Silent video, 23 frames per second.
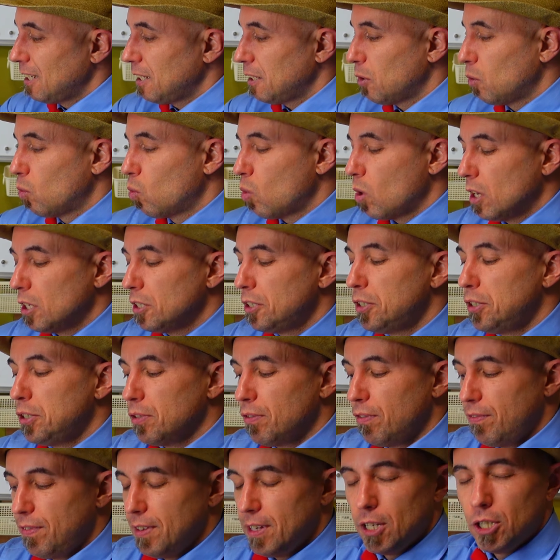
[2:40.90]
once you
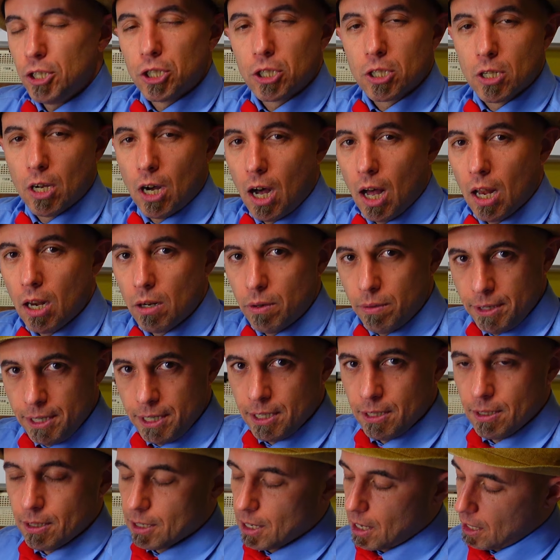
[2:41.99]
finish
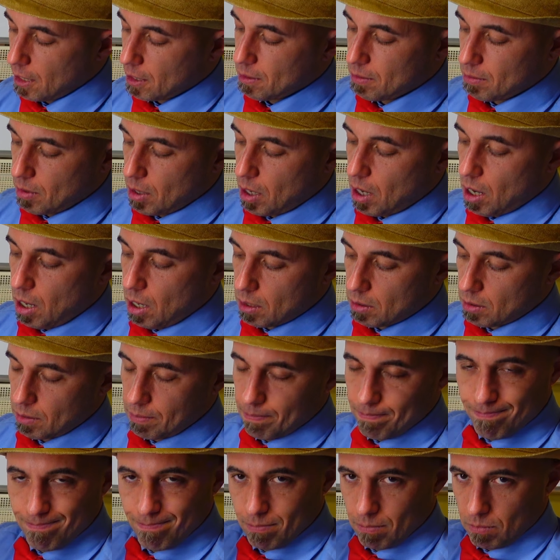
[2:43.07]
coloring, you gotta color
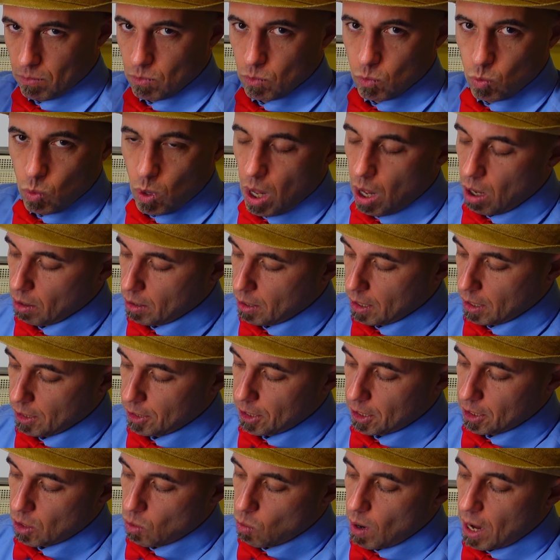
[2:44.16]
well, because
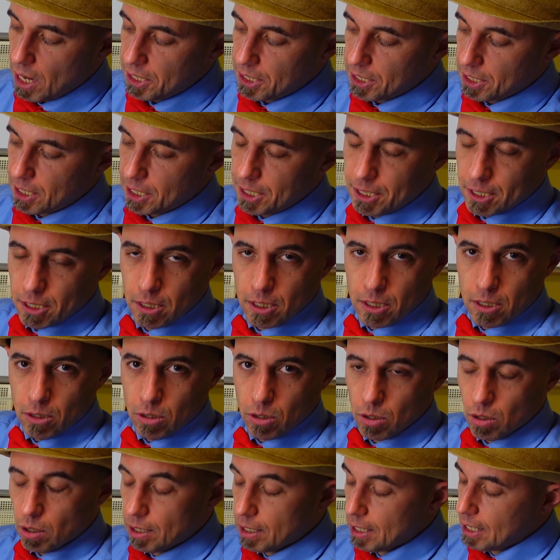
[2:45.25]
otherwise it doesn't look
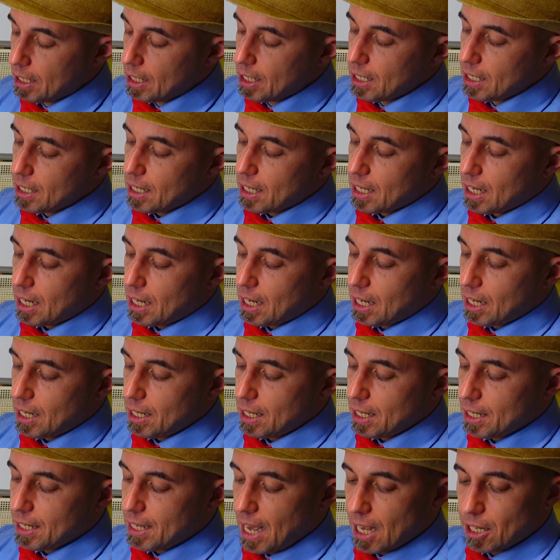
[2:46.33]
cool.
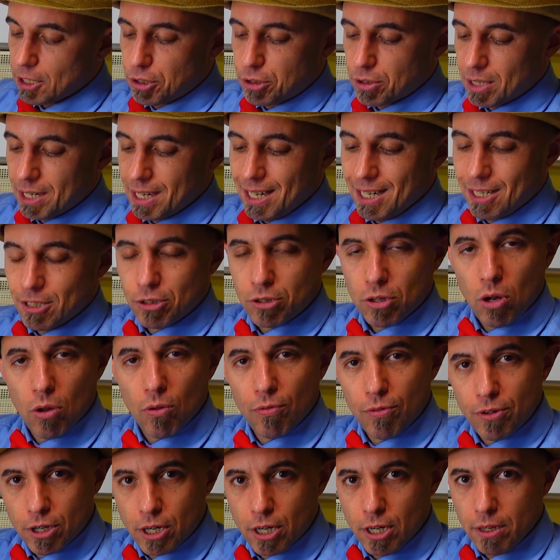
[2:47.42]
It gets your hands all
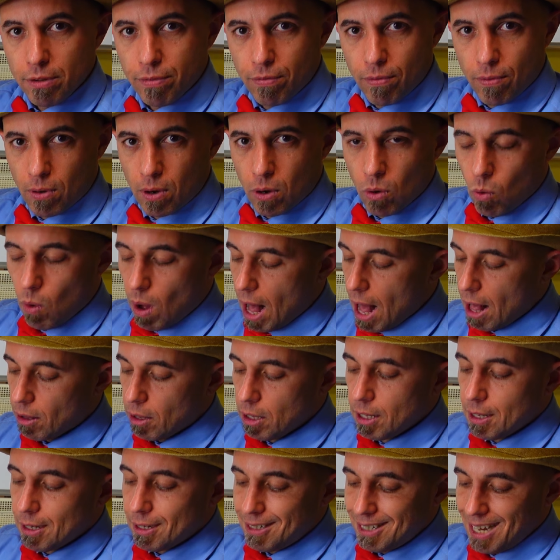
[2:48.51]
dirty for a
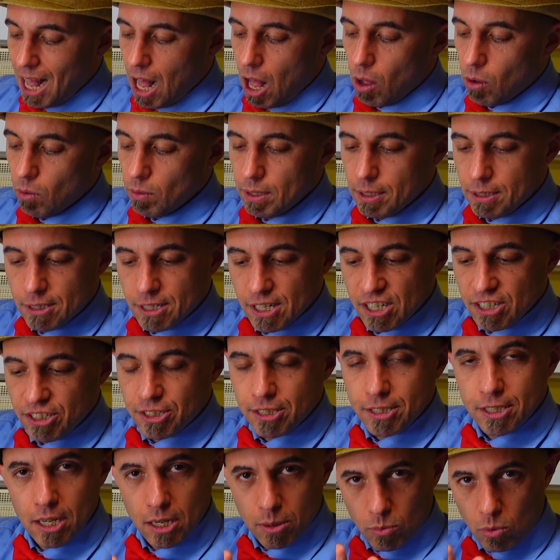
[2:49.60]
while. Now it
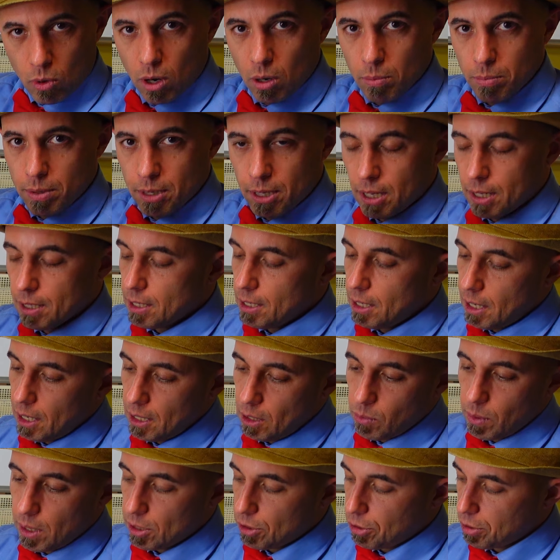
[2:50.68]
doesn't anymore, but
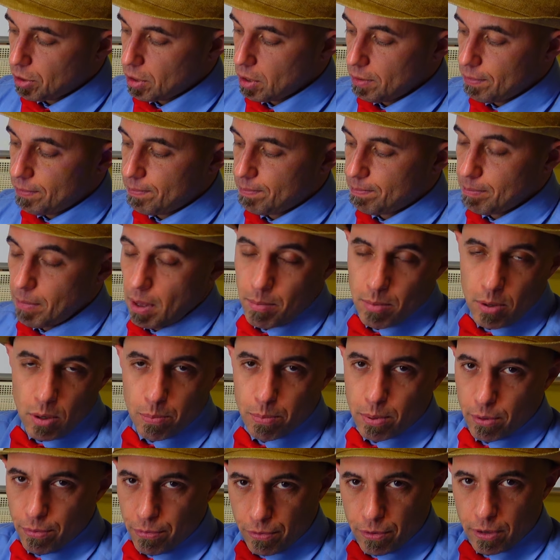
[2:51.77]
anyway, so if maybe you
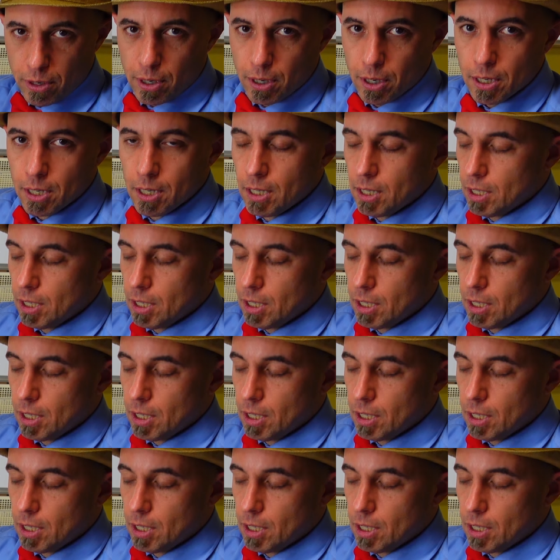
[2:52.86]
prefer